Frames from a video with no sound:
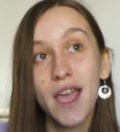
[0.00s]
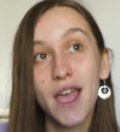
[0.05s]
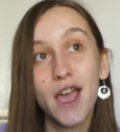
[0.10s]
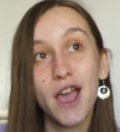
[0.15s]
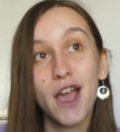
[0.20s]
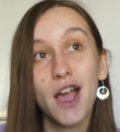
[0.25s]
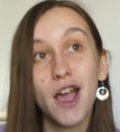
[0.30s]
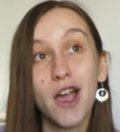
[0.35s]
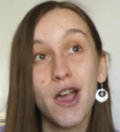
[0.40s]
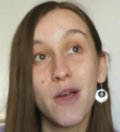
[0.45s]

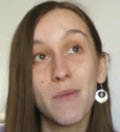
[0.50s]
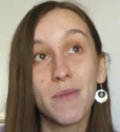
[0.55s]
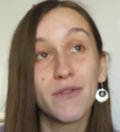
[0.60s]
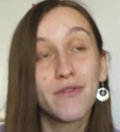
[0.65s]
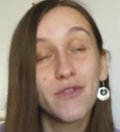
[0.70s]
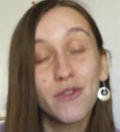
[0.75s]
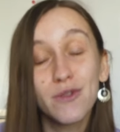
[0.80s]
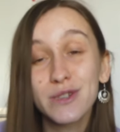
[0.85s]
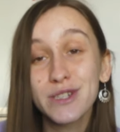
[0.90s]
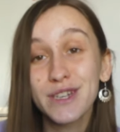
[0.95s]

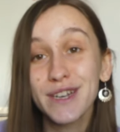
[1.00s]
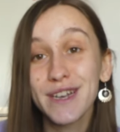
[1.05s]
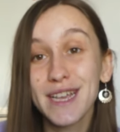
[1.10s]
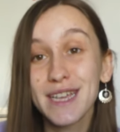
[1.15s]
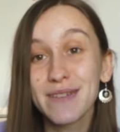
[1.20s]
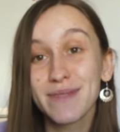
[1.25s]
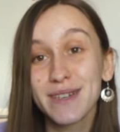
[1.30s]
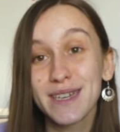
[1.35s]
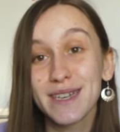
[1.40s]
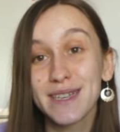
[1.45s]

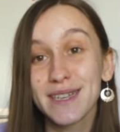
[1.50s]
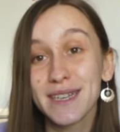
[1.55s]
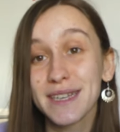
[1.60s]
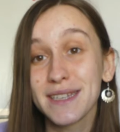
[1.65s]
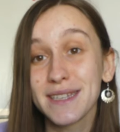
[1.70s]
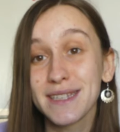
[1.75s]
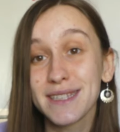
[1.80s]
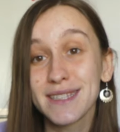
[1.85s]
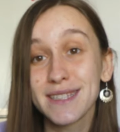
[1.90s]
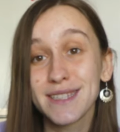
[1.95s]
Unfortunately,
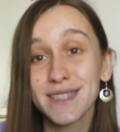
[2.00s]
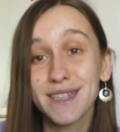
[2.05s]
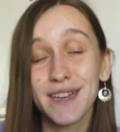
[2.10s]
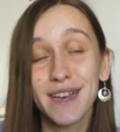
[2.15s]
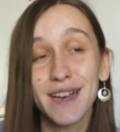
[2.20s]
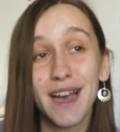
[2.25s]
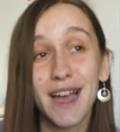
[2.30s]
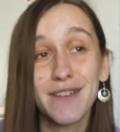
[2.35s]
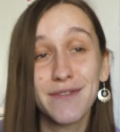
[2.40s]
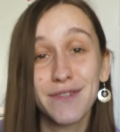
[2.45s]
because
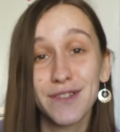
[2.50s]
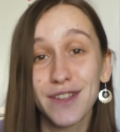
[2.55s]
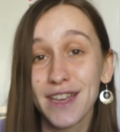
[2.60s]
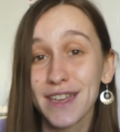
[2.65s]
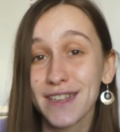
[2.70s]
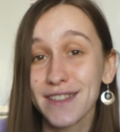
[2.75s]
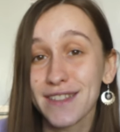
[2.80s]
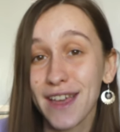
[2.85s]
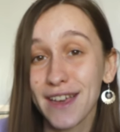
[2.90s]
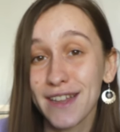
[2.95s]
I feel
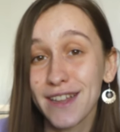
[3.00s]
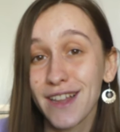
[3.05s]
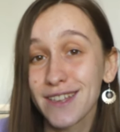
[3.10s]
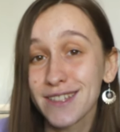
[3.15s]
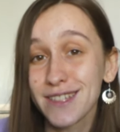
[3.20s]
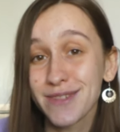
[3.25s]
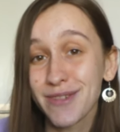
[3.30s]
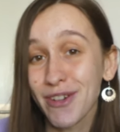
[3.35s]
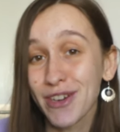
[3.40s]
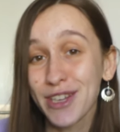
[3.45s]
like that
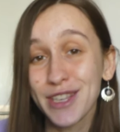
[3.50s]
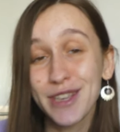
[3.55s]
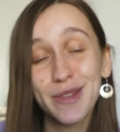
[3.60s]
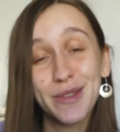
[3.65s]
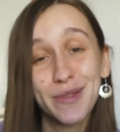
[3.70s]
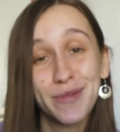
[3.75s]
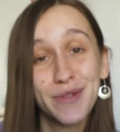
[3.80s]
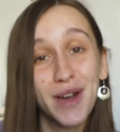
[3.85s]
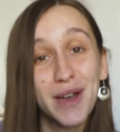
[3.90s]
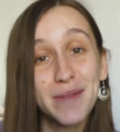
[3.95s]
class is very
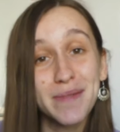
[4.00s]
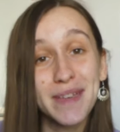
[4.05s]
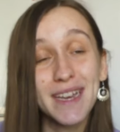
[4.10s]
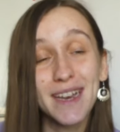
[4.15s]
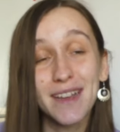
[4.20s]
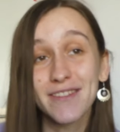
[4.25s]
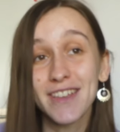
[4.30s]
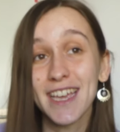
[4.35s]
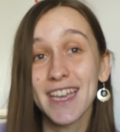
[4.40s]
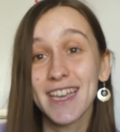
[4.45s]
useful. I
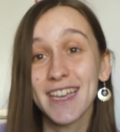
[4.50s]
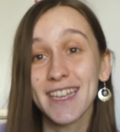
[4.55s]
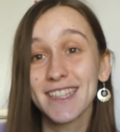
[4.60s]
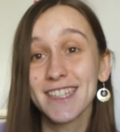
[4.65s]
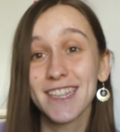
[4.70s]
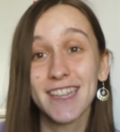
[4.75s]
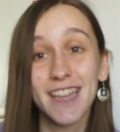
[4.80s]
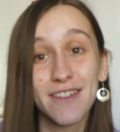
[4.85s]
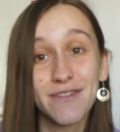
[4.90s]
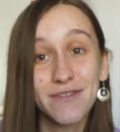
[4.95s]
mean, I'm here
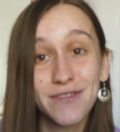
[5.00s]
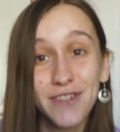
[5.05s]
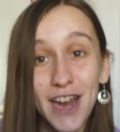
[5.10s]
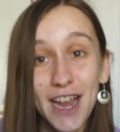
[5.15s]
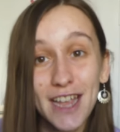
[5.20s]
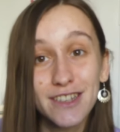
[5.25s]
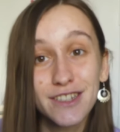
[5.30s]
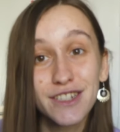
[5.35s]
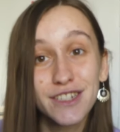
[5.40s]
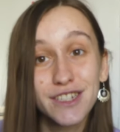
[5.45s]
to learn
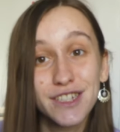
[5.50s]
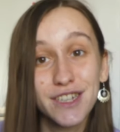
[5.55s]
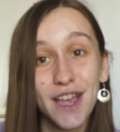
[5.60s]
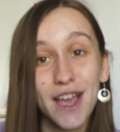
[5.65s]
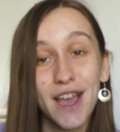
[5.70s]
French.